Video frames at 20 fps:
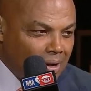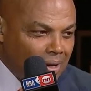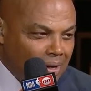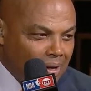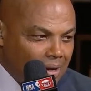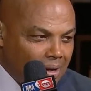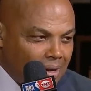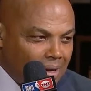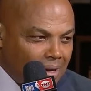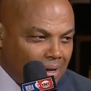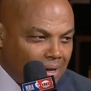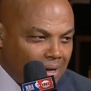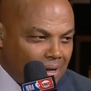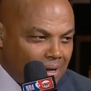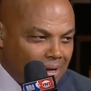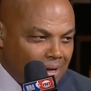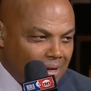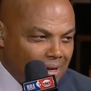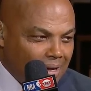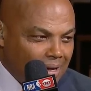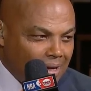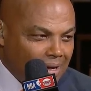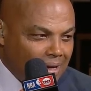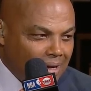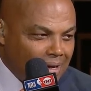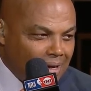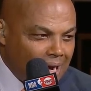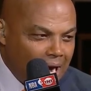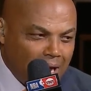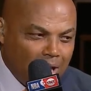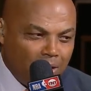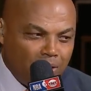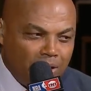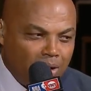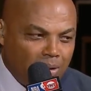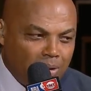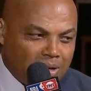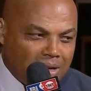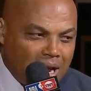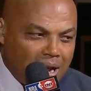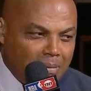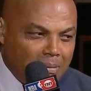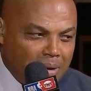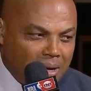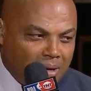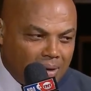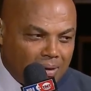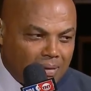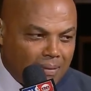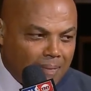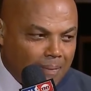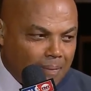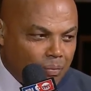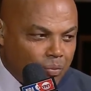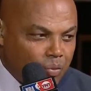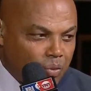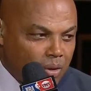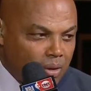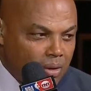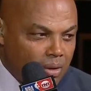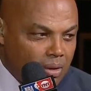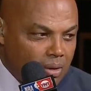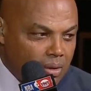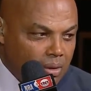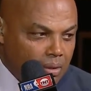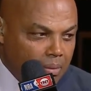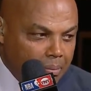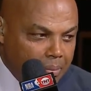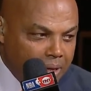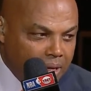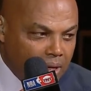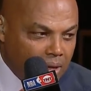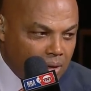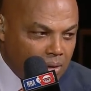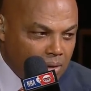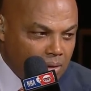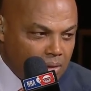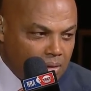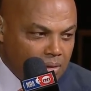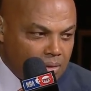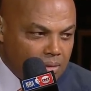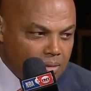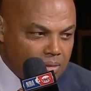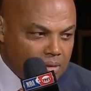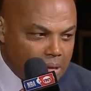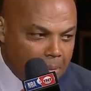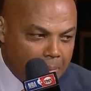I know it, Ernie. I don't know what that means. Look at the word. Mill. The